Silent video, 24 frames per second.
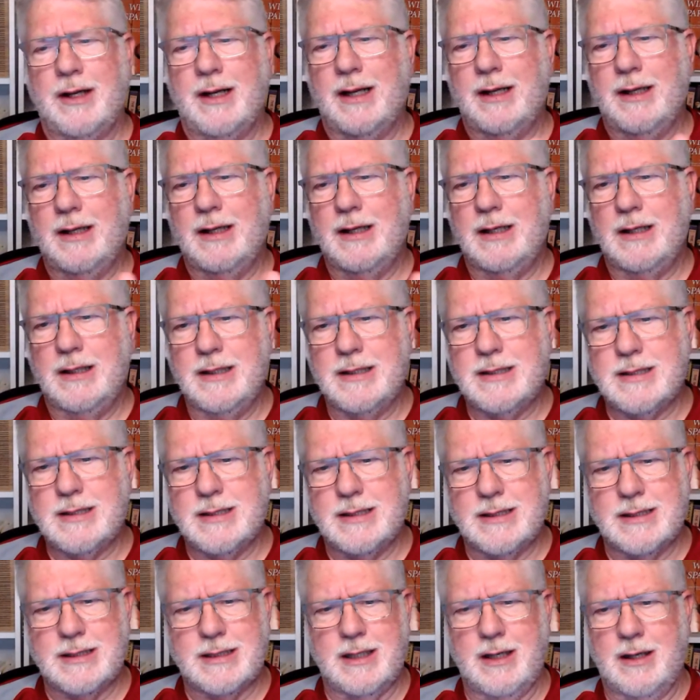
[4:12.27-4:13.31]
Now, this
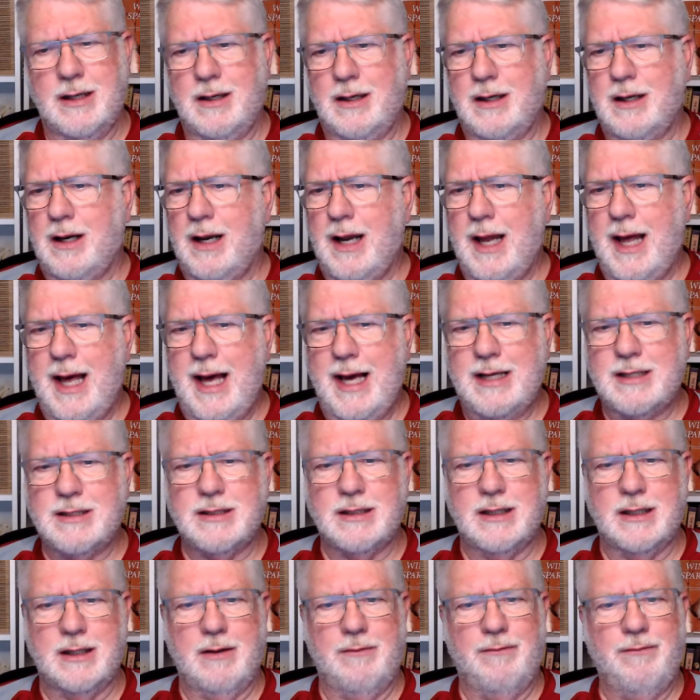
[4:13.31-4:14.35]
is a
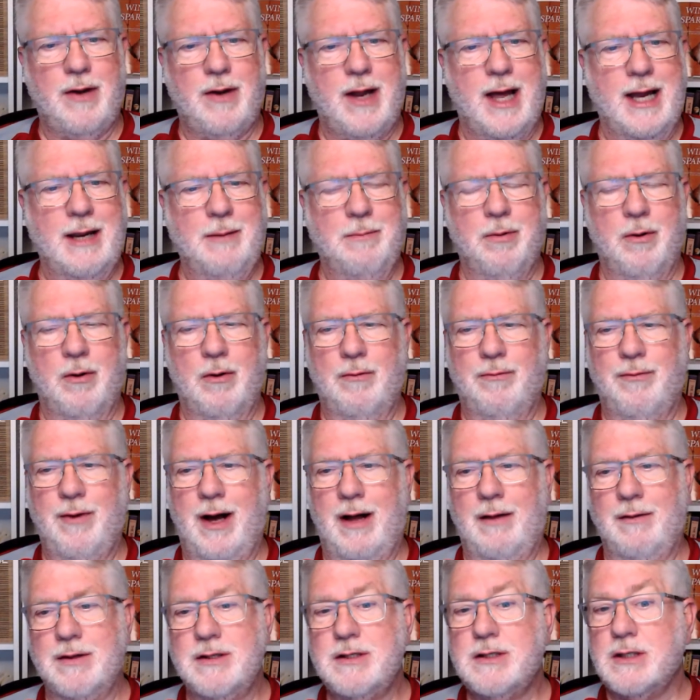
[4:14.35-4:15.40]
classic flight
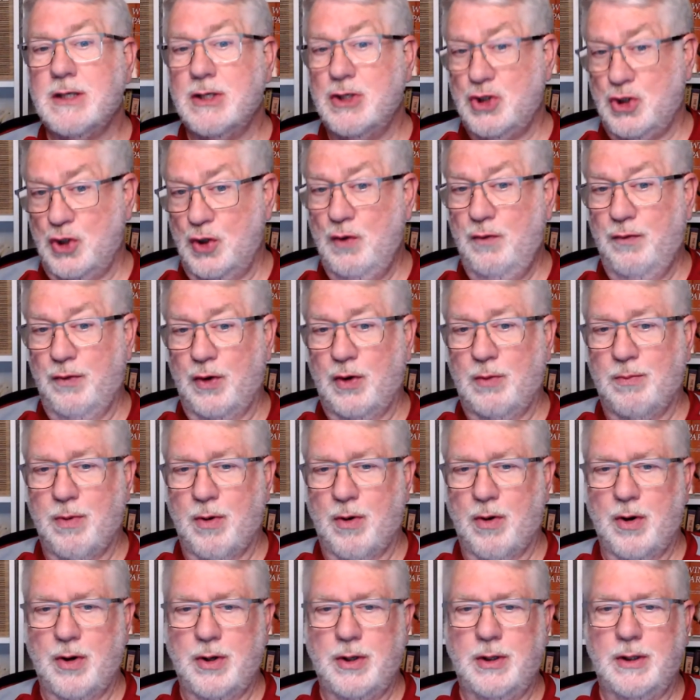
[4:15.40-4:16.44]
profile. This is a juvenile
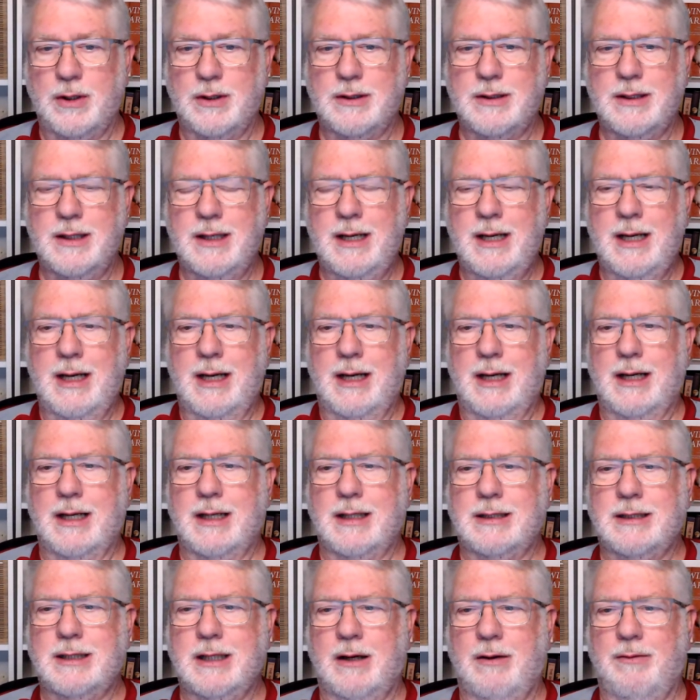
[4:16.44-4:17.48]
bird. You
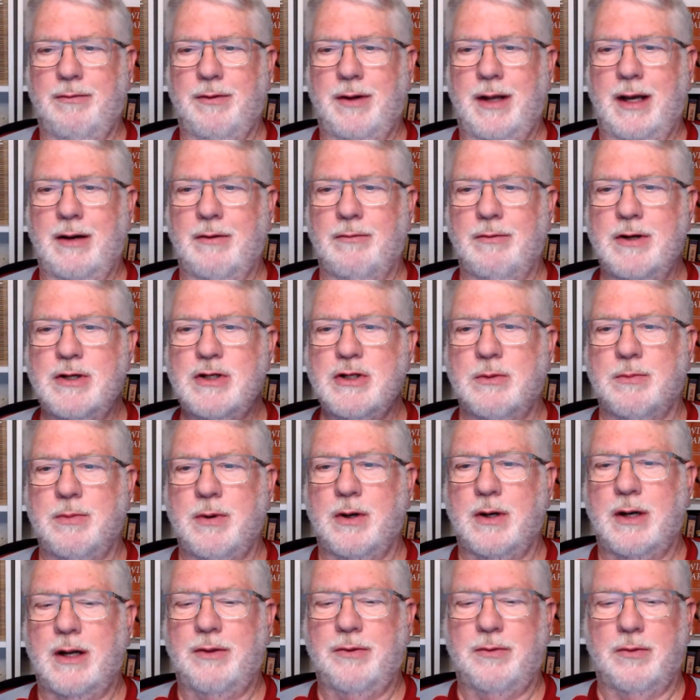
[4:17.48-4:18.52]
can tell from that original
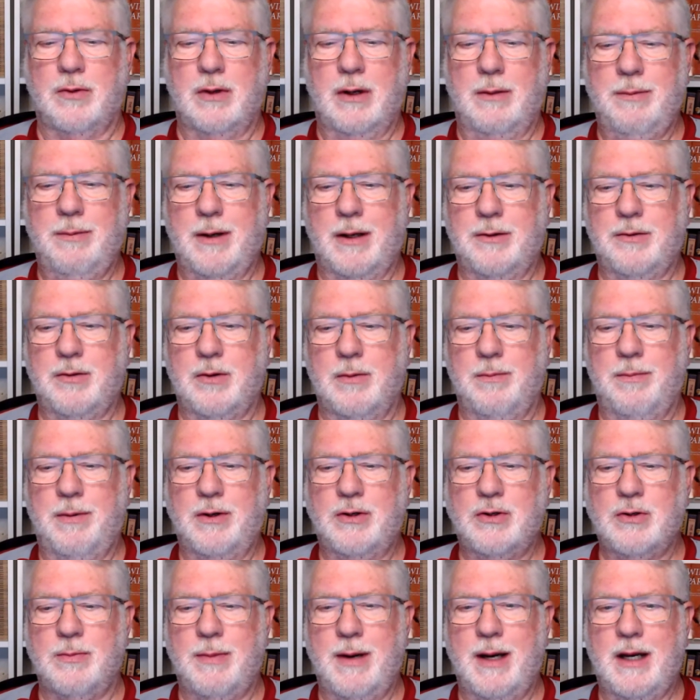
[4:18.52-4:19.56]
bird I threw up, and I'll throw a
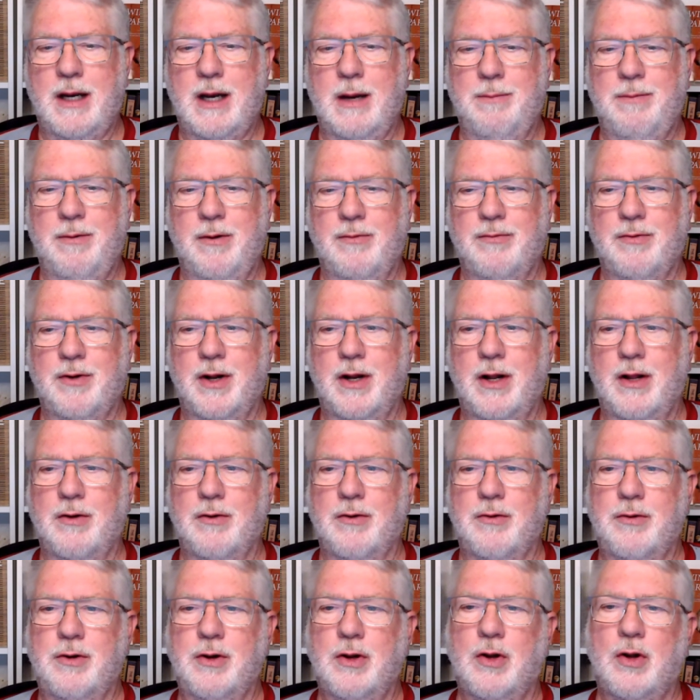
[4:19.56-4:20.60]
picture back up here for
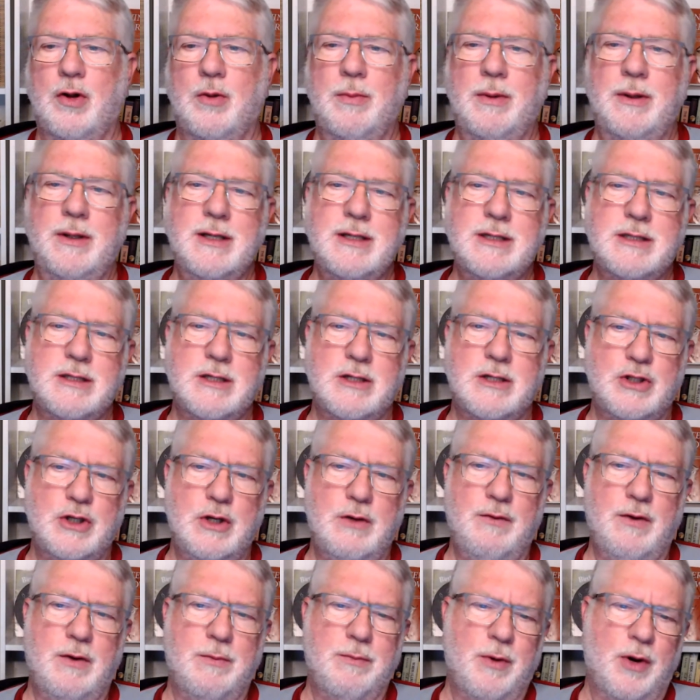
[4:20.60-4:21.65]
another adult. But this is a
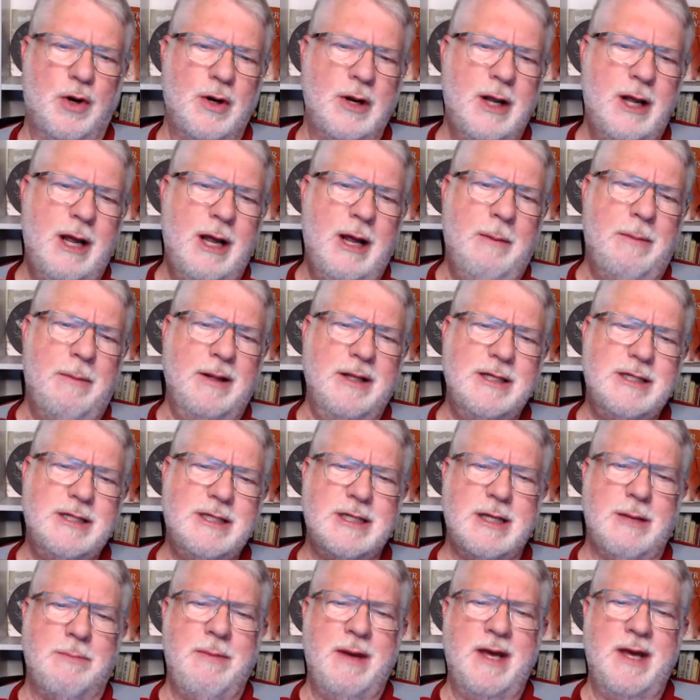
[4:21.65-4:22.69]
juvenile bird. But this
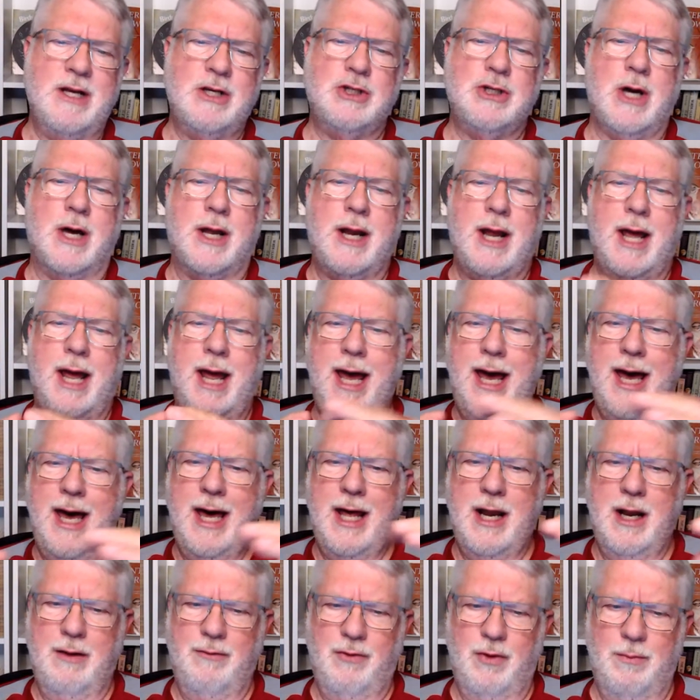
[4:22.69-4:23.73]
is the best shot I
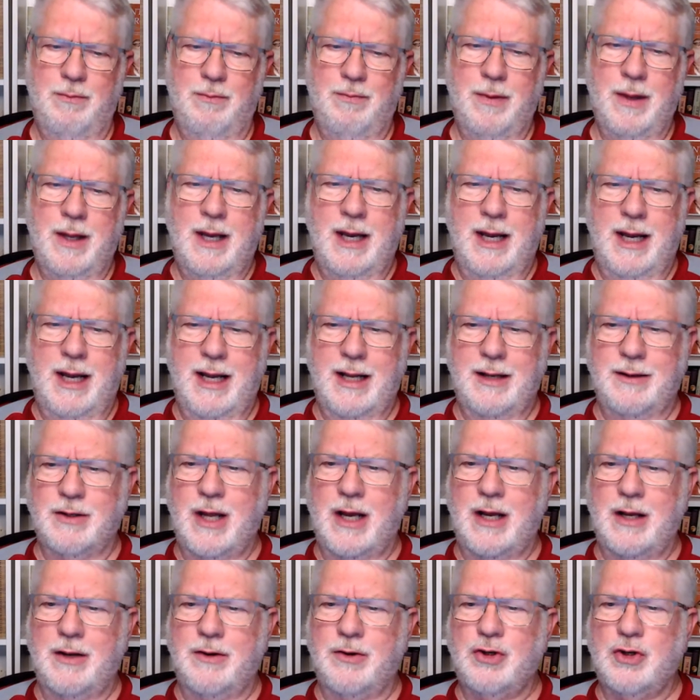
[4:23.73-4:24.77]
had of them, and
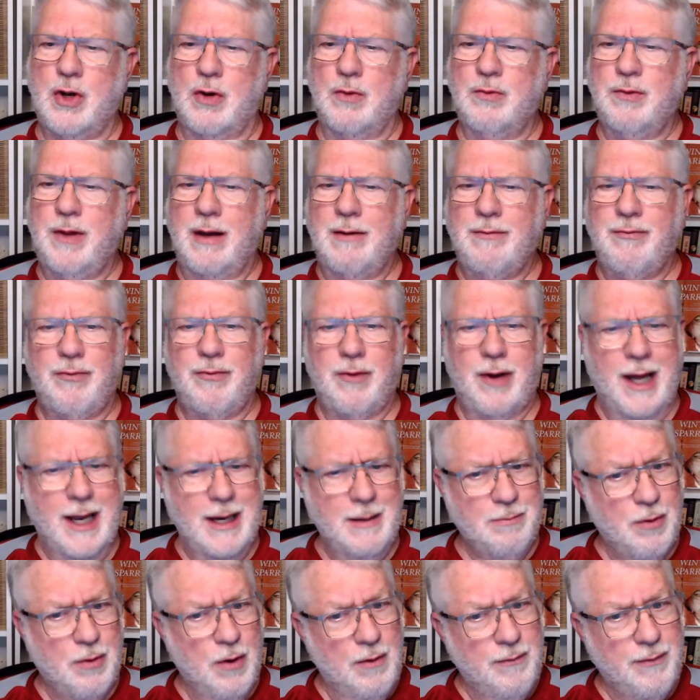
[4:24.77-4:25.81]
that showed that
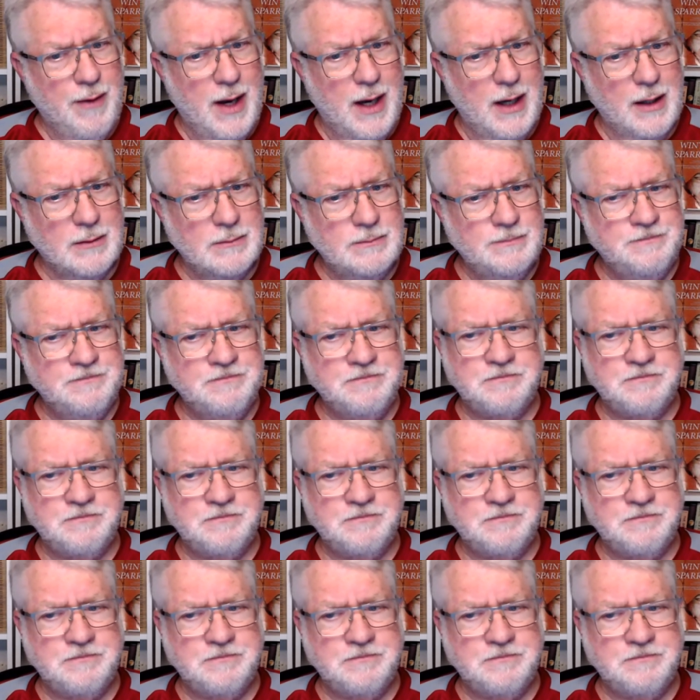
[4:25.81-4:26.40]
flight profile.